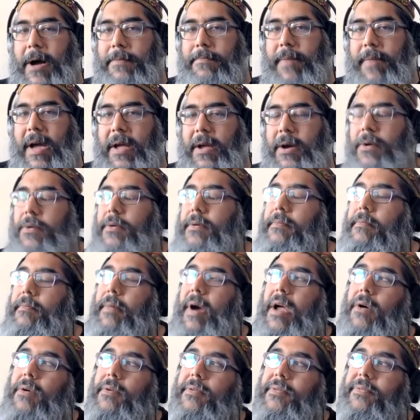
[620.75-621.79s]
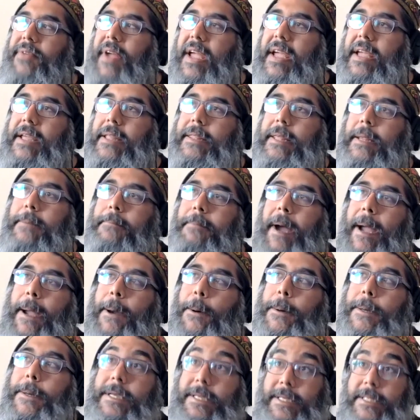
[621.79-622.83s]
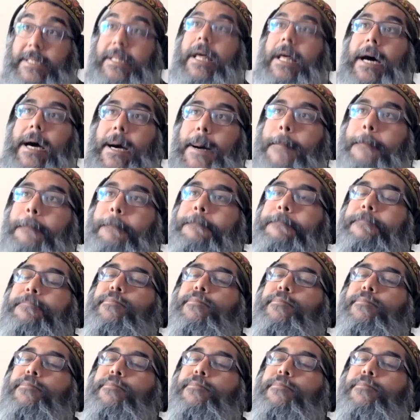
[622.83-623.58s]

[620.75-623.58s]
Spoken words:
my own faith and my own Islam.